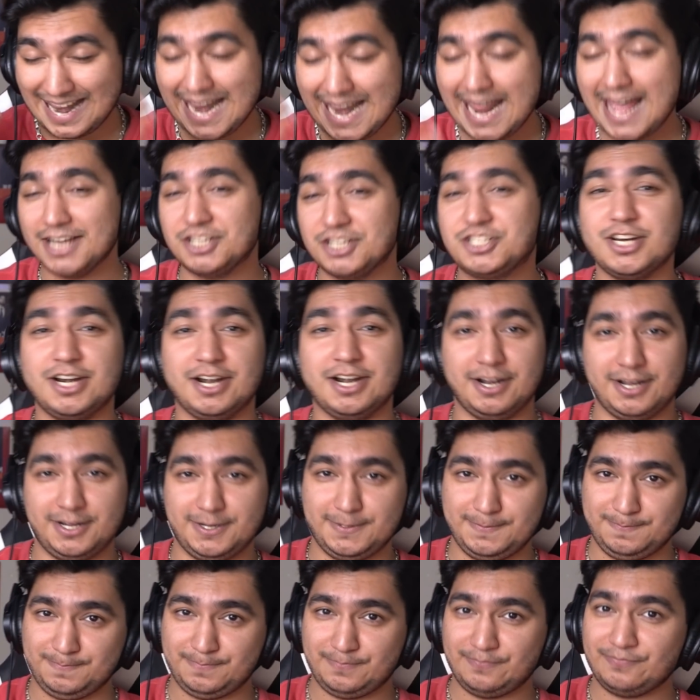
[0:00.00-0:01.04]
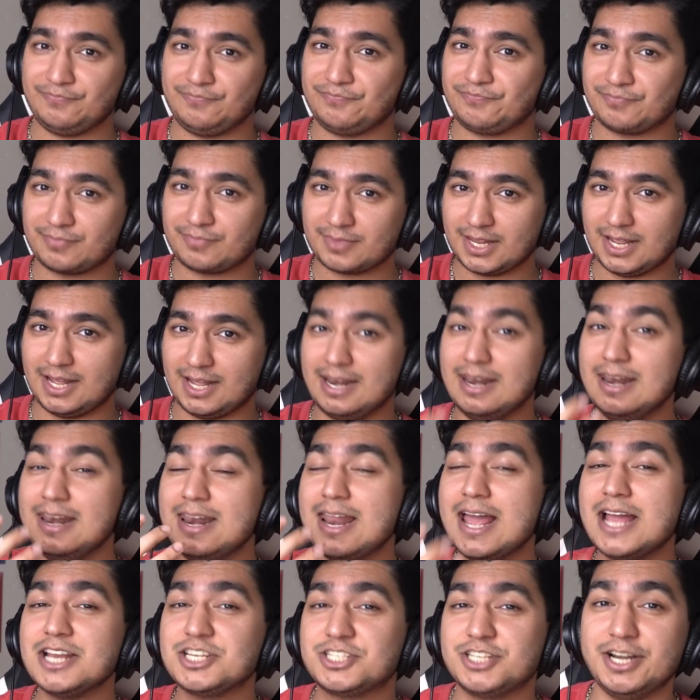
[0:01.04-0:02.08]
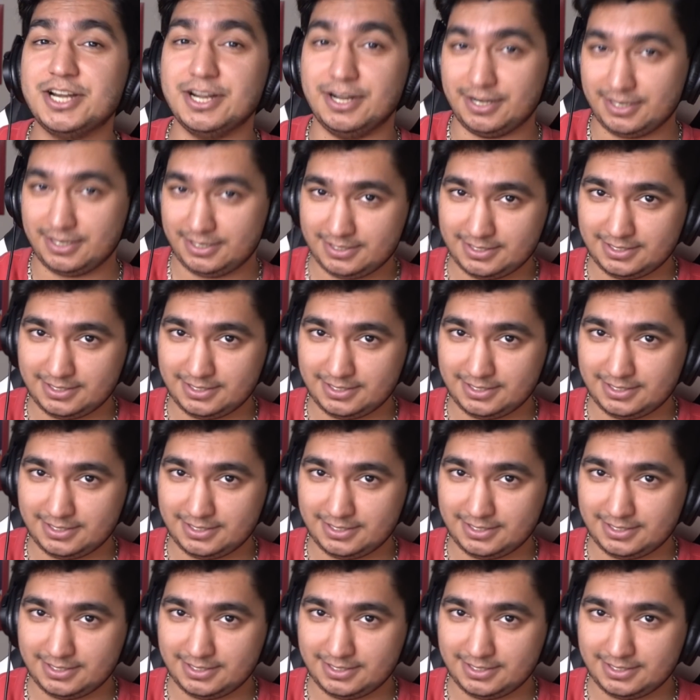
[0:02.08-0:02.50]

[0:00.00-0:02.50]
legend,